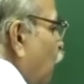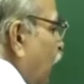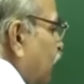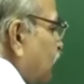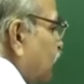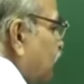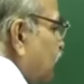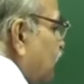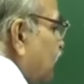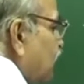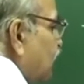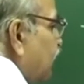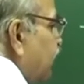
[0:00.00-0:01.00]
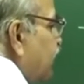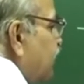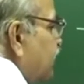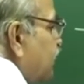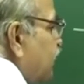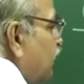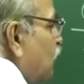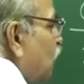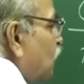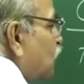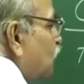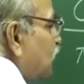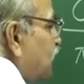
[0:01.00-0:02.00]
1 is
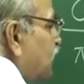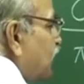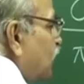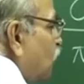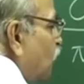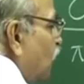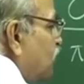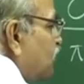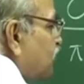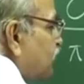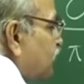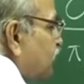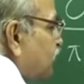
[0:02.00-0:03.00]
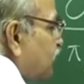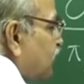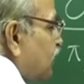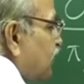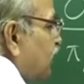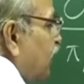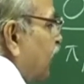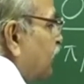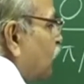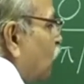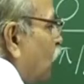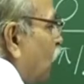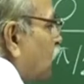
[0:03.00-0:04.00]
equal to theta naught
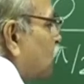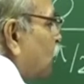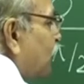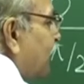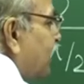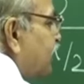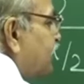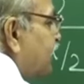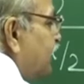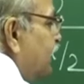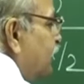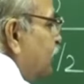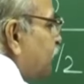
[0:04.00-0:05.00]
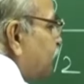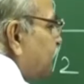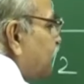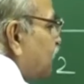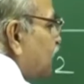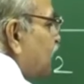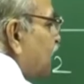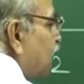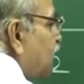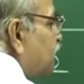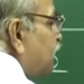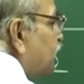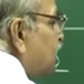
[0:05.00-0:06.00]
and cos omega t,
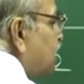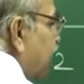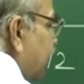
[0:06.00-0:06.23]
and for the